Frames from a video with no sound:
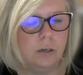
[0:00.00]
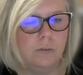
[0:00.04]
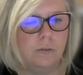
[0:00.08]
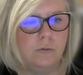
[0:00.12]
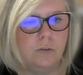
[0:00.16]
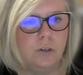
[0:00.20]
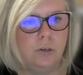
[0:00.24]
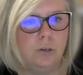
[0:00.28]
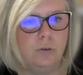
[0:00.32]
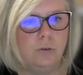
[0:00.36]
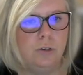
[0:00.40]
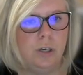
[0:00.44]

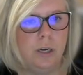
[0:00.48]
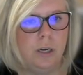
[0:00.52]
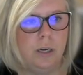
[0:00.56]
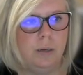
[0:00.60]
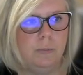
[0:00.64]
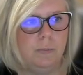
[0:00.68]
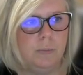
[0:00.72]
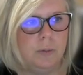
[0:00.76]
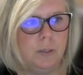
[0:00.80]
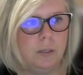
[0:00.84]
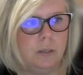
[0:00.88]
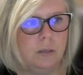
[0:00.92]
two
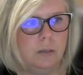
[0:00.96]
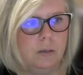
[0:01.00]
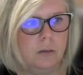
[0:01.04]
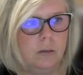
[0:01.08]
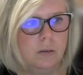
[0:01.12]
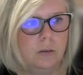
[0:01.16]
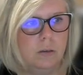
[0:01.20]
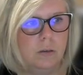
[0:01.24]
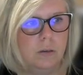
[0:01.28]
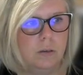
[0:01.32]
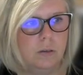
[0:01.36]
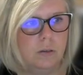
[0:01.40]
shapes.
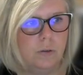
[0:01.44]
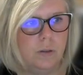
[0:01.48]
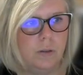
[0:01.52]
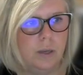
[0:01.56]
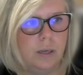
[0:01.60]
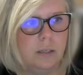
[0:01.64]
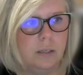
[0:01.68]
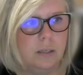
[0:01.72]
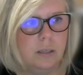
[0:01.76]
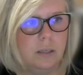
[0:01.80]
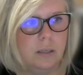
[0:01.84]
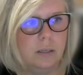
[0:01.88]
So
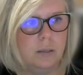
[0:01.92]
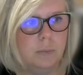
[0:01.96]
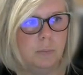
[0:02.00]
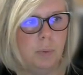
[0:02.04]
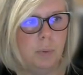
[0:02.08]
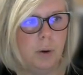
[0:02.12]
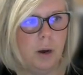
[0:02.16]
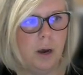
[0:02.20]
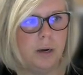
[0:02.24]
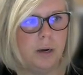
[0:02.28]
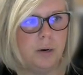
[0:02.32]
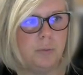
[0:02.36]
that's this
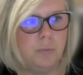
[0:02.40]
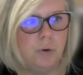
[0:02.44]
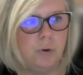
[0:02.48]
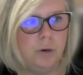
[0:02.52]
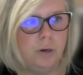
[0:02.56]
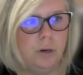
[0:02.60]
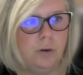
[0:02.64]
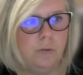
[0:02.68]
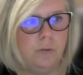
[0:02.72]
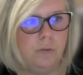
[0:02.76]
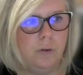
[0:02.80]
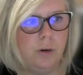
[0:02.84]
bottom
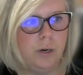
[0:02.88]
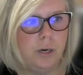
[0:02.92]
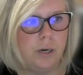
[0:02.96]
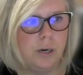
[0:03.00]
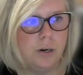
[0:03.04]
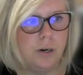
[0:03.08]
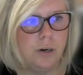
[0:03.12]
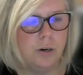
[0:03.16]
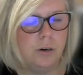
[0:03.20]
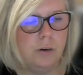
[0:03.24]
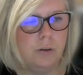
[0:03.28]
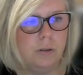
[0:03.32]
one over
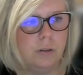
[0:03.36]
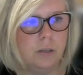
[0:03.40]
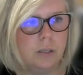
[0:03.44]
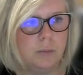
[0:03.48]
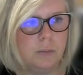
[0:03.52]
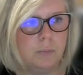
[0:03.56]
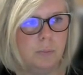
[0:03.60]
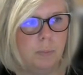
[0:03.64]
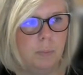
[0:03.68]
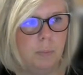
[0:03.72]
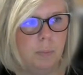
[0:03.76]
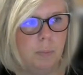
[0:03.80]
here,
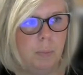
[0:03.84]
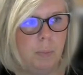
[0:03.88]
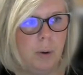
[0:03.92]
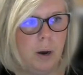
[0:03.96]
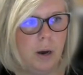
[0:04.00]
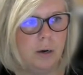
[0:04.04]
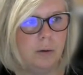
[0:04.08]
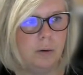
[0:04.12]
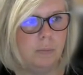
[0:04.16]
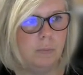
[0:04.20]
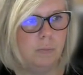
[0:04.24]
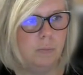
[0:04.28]
this
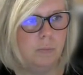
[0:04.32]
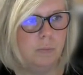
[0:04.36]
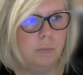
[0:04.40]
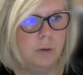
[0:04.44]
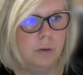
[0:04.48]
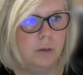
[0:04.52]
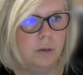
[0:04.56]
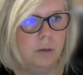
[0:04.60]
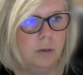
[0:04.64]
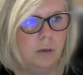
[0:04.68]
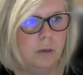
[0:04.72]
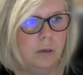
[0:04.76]
bottom
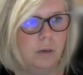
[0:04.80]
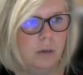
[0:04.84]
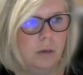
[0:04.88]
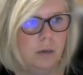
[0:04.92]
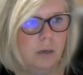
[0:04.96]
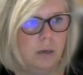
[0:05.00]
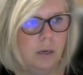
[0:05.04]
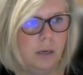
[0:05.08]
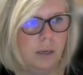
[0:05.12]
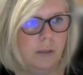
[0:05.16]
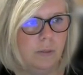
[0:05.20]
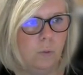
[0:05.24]

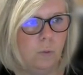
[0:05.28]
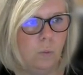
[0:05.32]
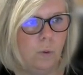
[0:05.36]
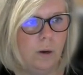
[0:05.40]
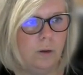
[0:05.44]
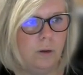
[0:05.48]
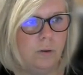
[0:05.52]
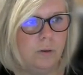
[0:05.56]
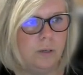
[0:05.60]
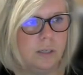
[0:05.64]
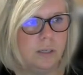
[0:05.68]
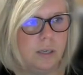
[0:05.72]
in the
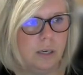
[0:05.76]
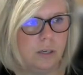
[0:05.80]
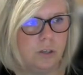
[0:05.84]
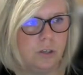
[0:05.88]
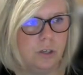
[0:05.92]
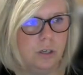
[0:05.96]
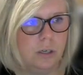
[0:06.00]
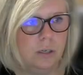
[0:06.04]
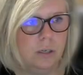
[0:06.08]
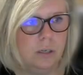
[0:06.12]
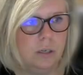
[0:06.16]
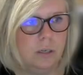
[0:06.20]
weld
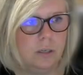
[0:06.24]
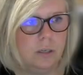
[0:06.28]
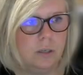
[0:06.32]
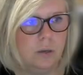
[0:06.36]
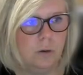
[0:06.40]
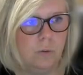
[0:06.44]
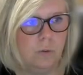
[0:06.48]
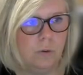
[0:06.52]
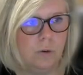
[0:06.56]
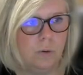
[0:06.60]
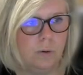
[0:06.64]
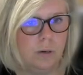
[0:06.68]
section.
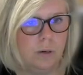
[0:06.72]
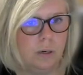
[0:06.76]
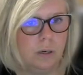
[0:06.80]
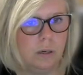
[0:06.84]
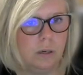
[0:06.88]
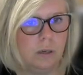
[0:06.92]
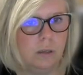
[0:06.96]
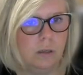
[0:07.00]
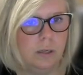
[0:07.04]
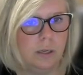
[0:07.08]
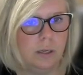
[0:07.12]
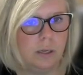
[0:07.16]
So we're going to
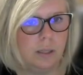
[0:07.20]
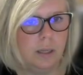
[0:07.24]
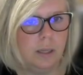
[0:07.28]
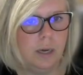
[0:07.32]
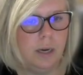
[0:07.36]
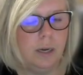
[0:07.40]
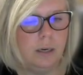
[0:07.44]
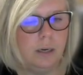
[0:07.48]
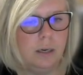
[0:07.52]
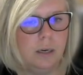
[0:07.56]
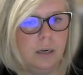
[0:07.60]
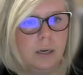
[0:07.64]
click
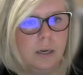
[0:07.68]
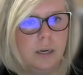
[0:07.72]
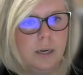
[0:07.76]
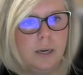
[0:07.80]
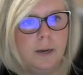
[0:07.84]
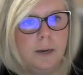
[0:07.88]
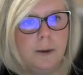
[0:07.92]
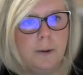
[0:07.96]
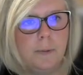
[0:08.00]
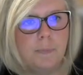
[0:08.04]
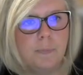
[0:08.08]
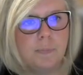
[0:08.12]
that.
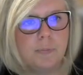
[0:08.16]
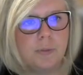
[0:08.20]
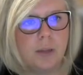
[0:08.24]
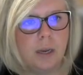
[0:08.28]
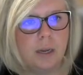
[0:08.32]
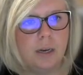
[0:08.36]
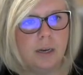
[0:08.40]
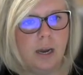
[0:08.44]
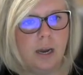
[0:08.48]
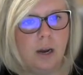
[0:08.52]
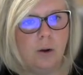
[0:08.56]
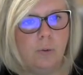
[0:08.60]

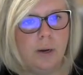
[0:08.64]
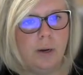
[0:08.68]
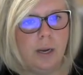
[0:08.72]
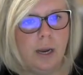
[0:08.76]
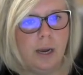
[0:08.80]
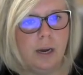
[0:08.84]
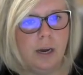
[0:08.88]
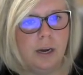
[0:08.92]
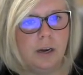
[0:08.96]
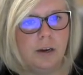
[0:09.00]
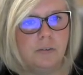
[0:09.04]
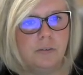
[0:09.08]
And now we
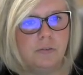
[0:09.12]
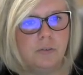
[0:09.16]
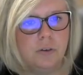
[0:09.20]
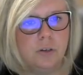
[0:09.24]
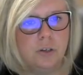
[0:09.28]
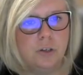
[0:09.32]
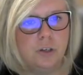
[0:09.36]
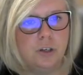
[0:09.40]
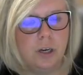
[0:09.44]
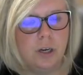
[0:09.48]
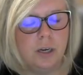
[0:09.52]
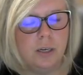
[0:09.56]
have
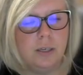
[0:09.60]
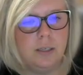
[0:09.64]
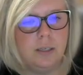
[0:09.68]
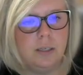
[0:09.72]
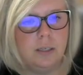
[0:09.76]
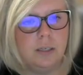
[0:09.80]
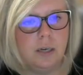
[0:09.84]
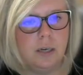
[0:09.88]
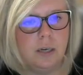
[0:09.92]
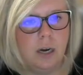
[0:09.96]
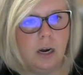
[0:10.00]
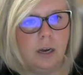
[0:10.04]

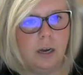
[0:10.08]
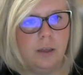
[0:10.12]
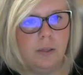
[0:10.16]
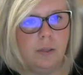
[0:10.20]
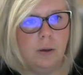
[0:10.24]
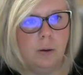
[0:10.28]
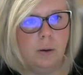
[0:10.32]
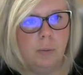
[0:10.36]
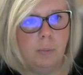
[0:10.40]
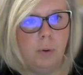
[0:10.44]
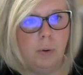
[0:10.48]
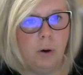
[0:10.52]
just
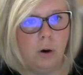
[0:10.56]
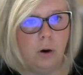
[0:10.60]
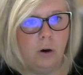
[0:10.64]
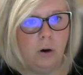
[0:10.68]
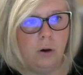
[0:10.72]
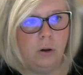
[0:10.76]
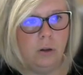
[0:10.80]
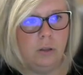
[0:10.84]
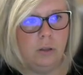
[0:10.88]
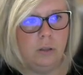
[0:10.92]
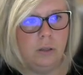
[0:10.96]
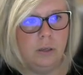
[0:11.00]
the
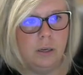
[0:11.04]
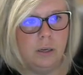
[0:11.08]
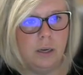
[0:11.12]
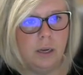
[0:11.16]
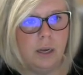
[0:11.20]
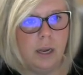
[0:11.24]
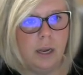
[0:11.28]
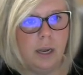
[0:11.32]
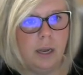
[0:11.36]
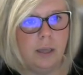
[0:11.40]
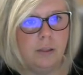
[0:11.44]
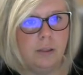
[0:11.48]
ball
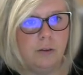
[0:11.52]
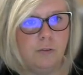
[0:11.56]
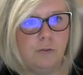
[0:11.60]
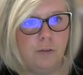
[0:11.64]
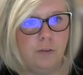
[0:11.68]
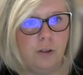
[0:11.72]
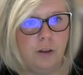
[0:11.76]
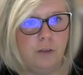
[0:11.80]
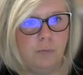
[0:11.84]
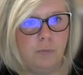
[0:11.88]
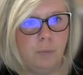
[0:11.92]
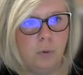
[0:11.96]
and the
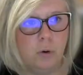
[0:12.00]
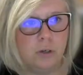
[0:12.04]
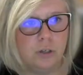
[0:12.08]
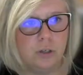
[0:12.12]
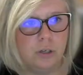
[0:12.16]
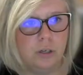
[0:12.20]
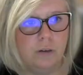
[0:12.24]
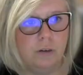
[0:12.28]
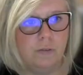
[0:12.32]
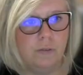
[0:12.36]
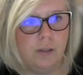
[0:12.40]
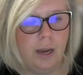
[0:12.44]
fluff
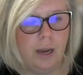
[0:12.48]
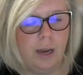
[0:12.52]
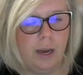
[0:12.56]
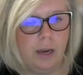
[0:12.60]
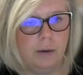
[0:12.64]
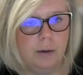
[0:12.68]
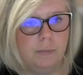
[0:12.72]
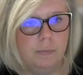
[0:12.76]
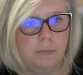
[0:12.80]
portion of the hat.